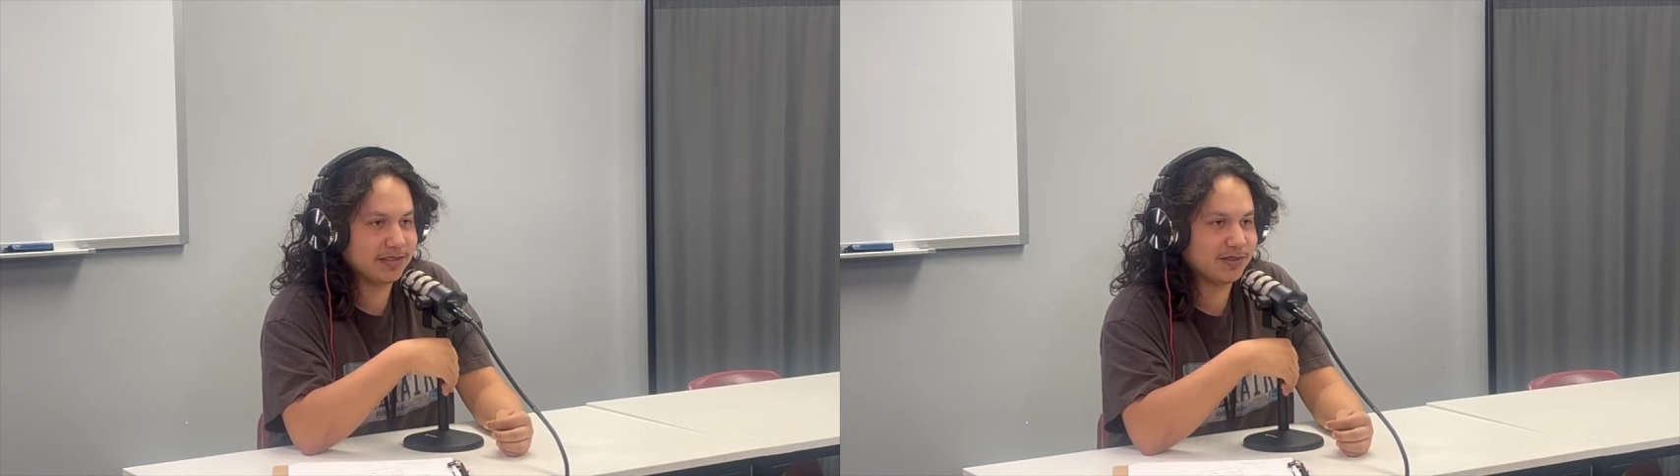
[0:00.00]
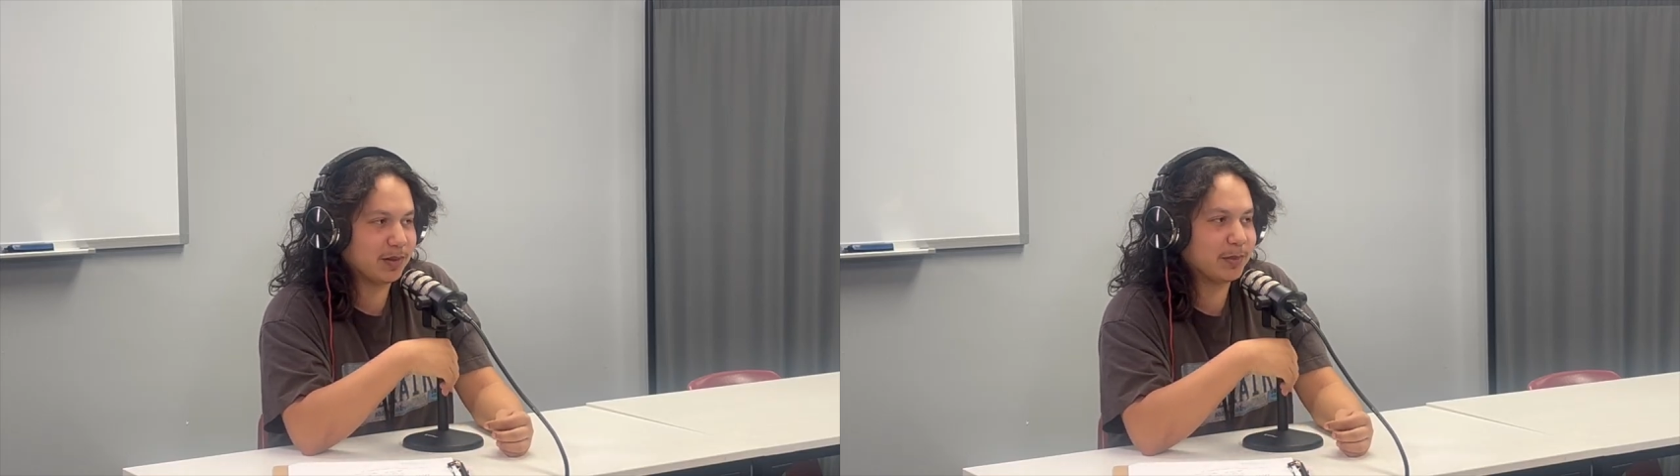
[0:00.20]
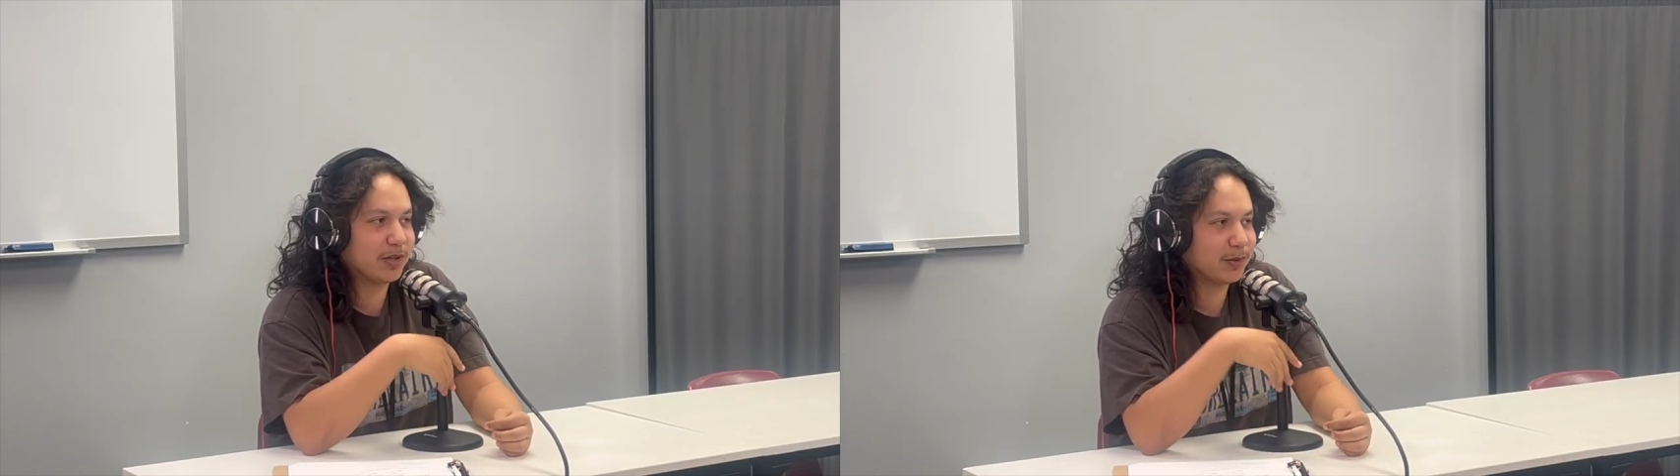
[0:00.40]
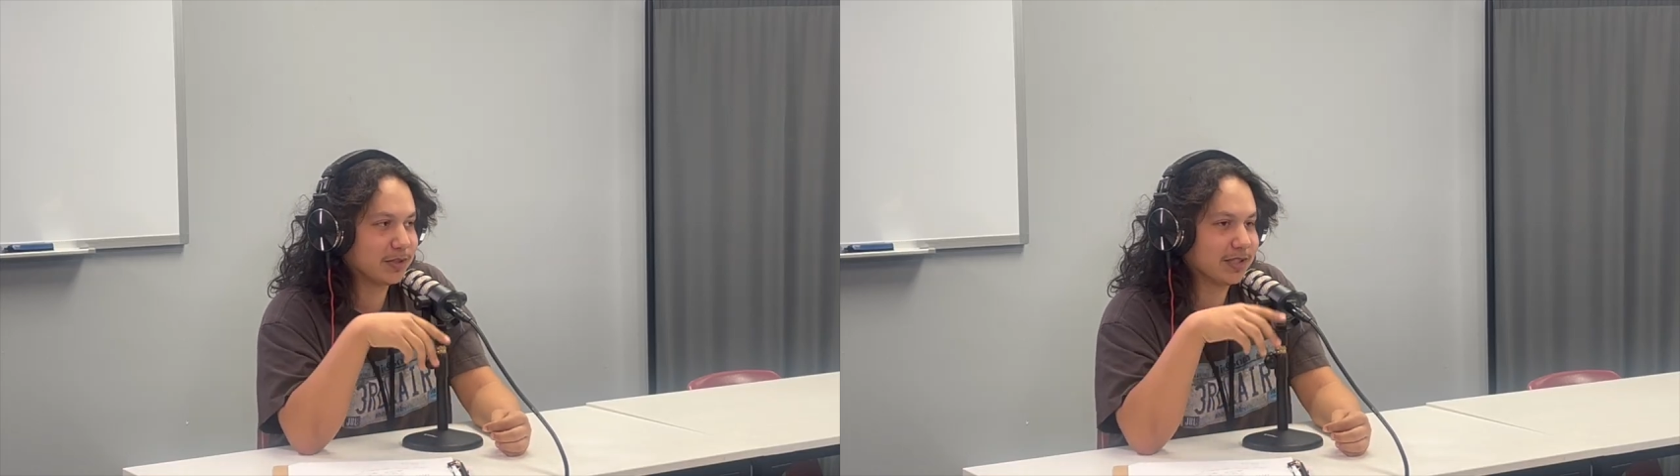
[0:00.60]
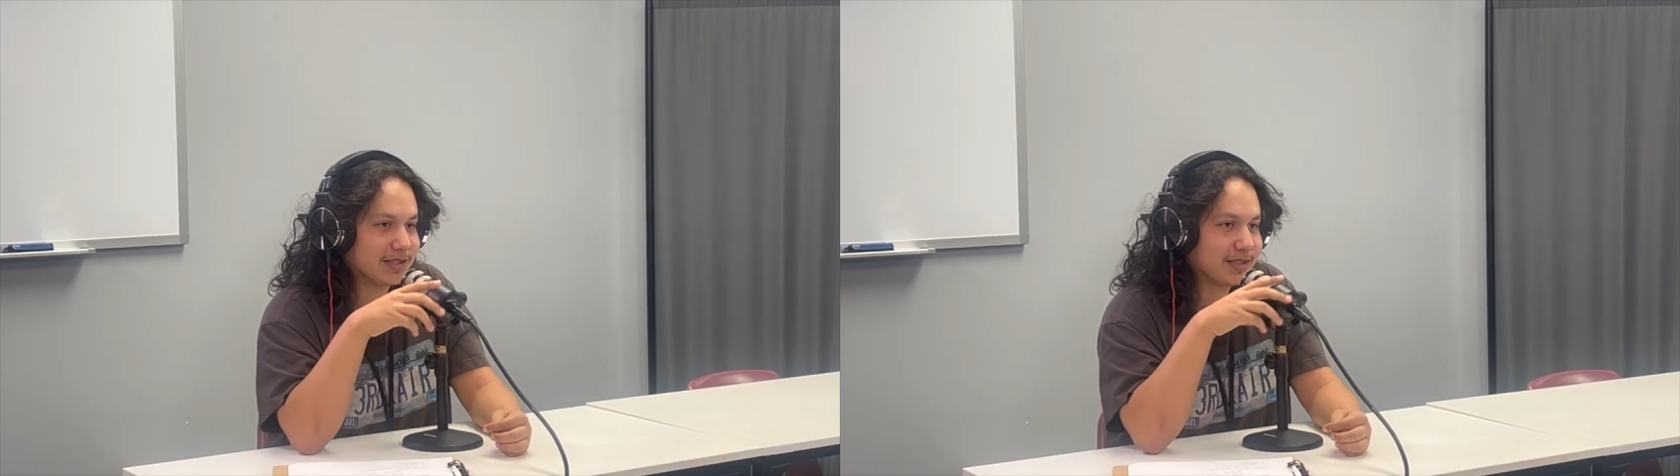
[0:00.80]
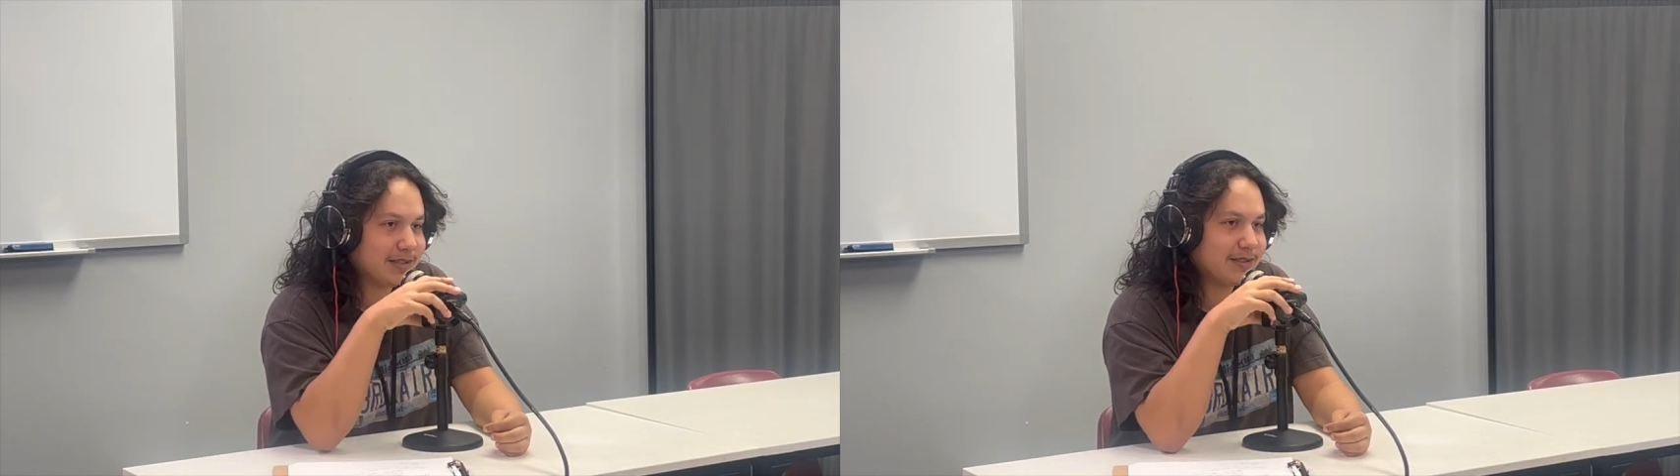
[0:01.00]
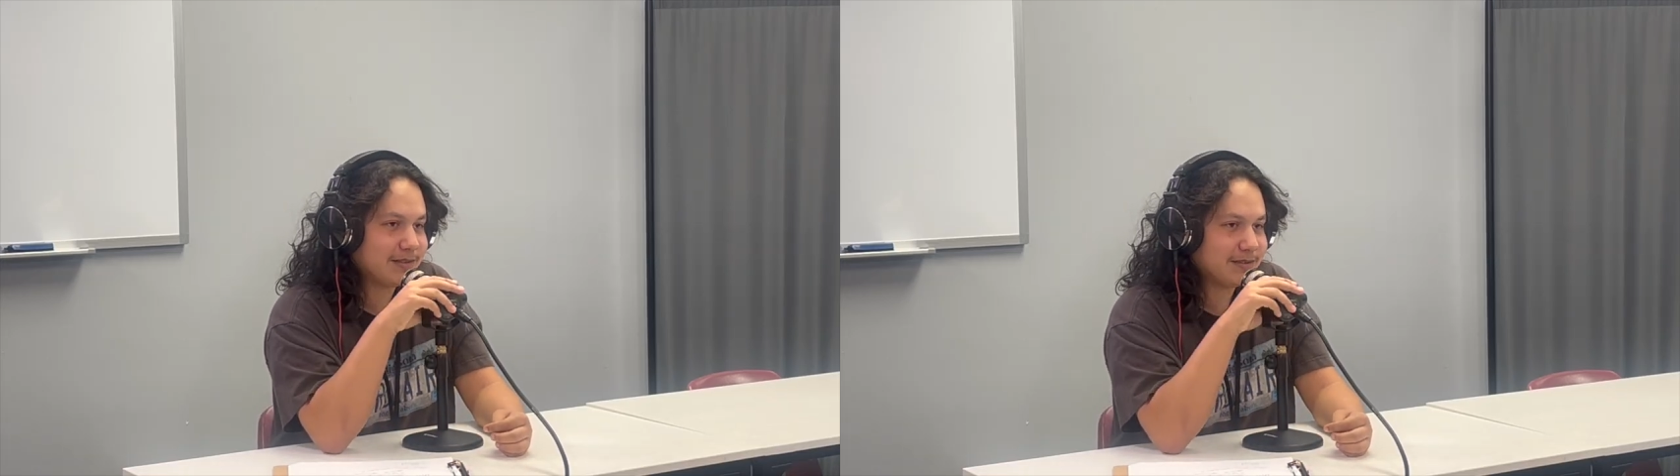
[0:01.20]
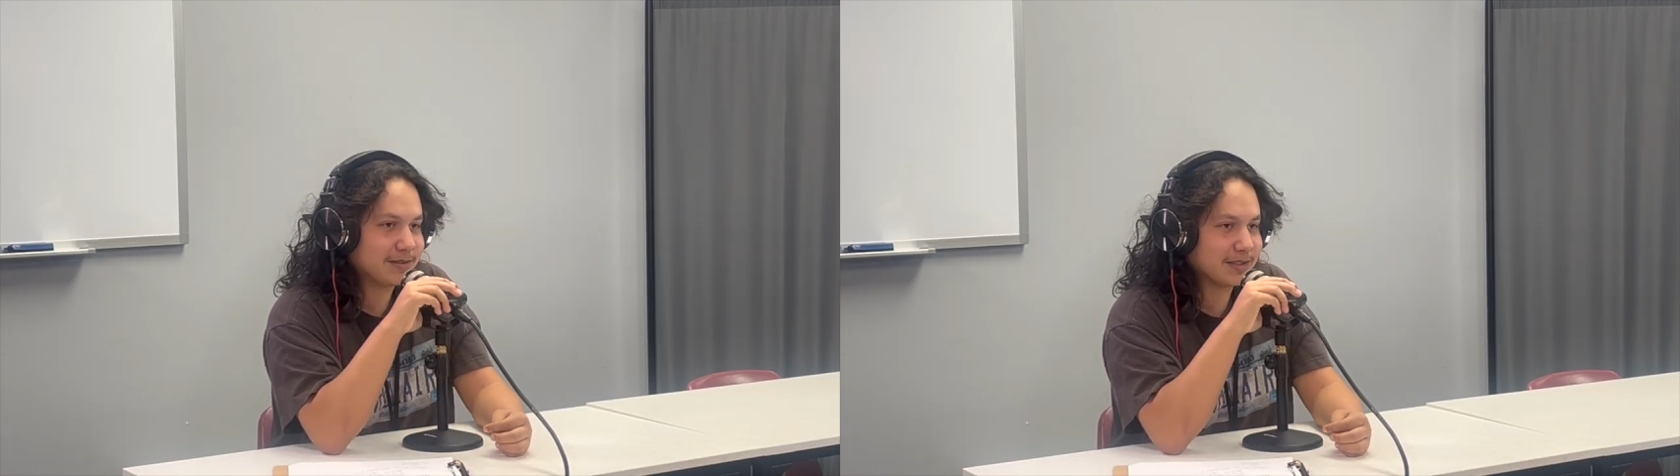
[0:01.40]
even though I've been hosting
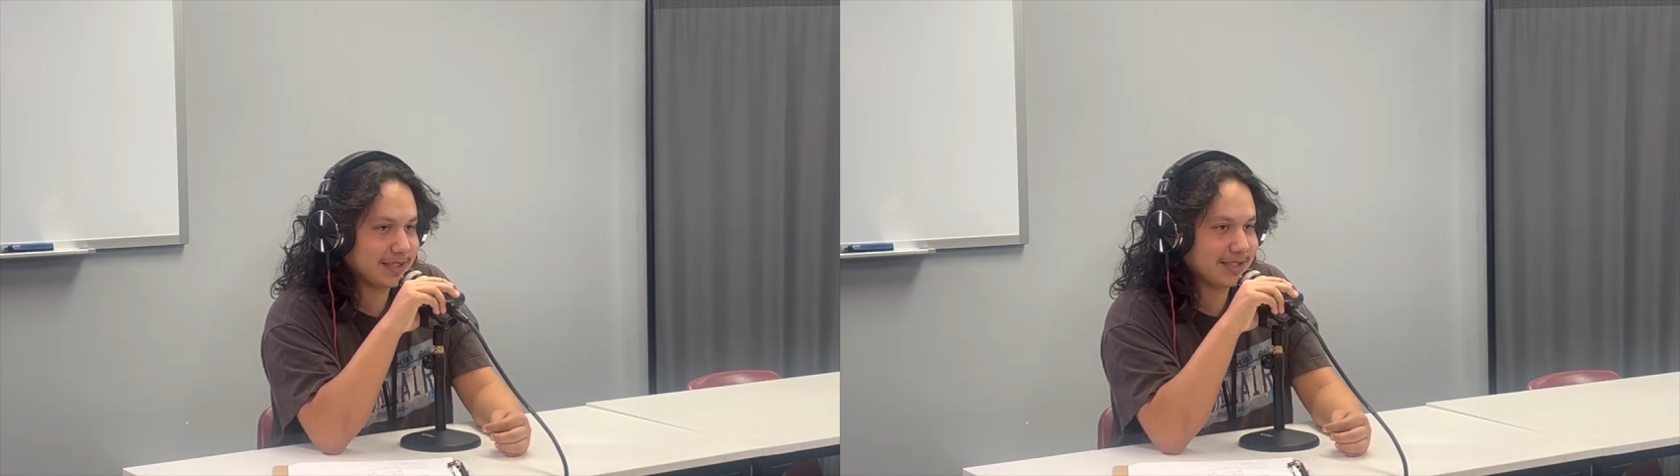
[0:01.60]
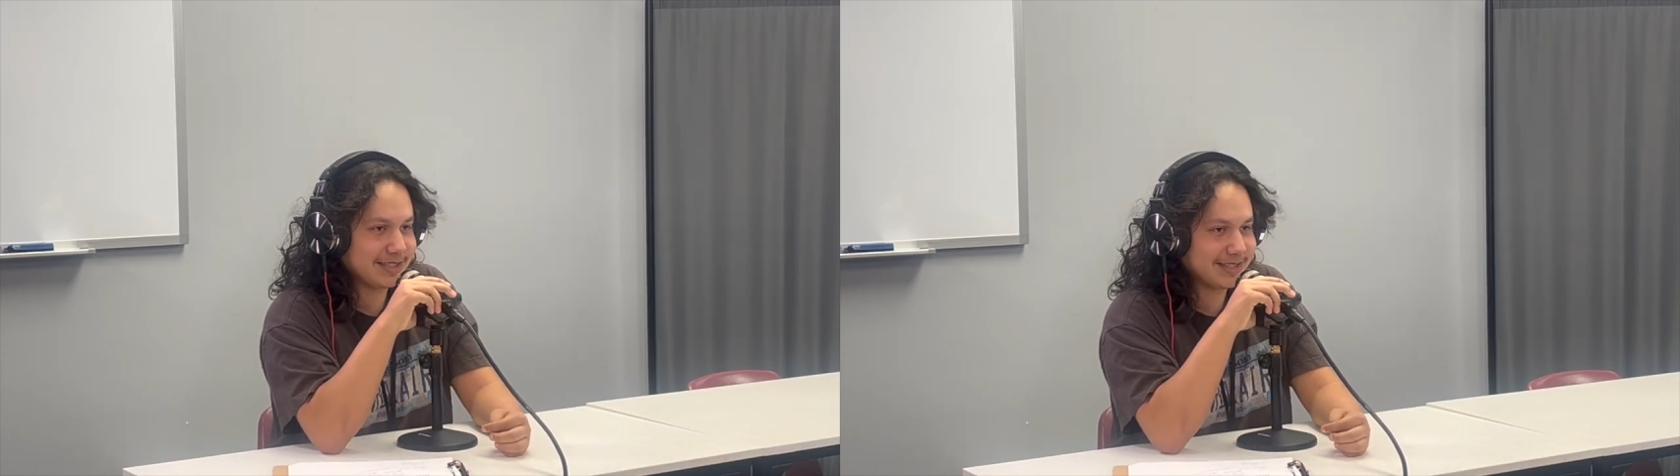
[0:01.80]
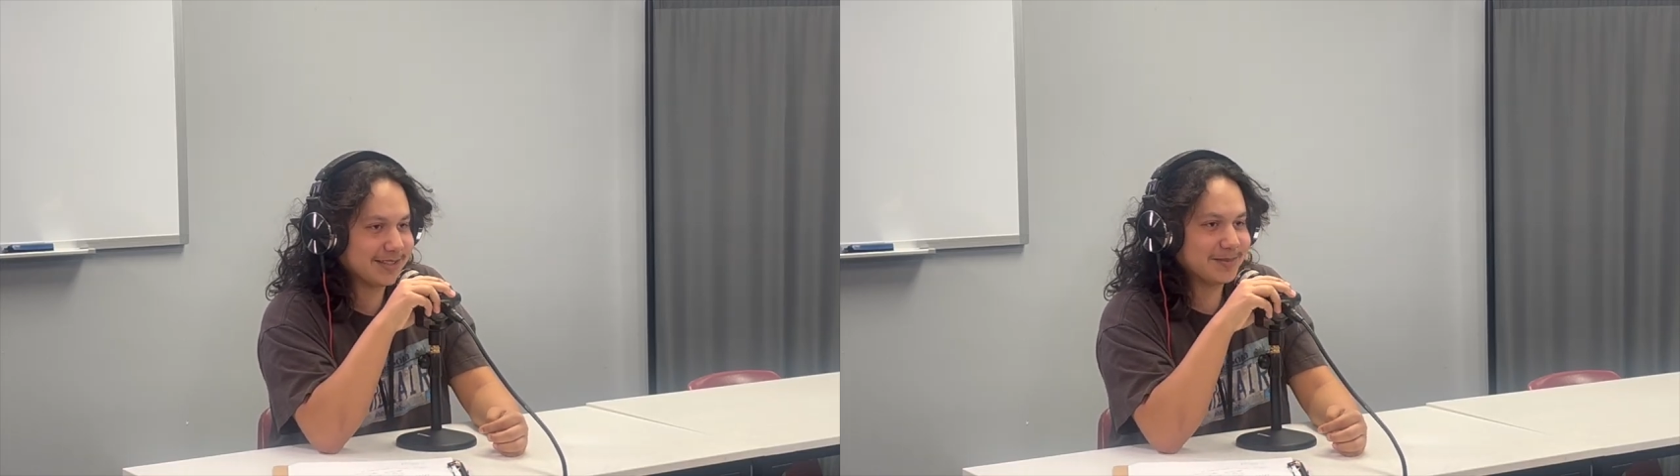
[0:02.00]
for like a year.